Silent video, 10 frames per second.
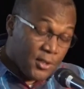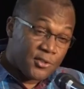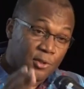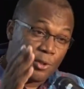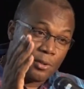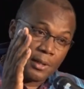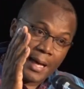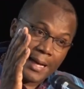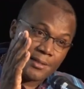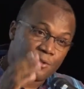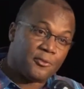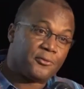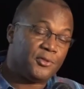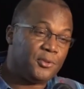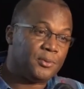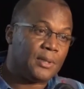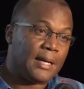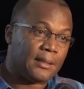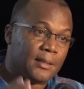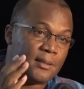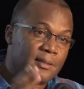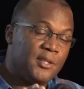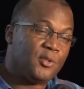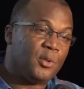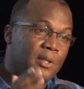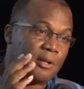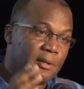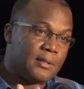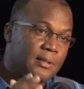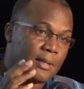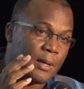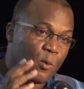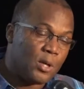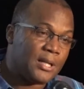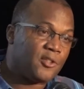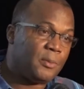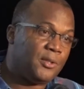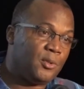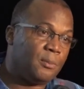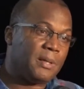So hats off to you, and continue doing the great work that you've been doing.